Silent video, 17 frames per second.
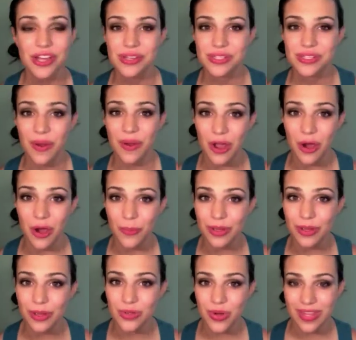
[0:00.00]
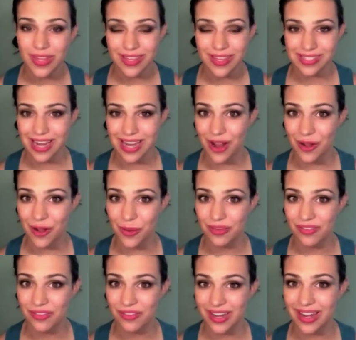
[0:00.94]
So I hope you enjoyed this, and I hope
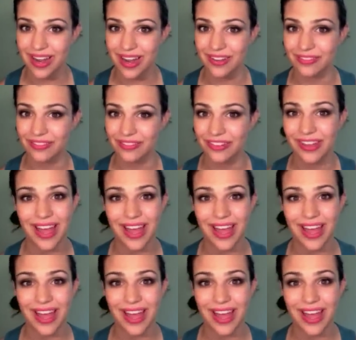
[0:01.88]
you find it helpful,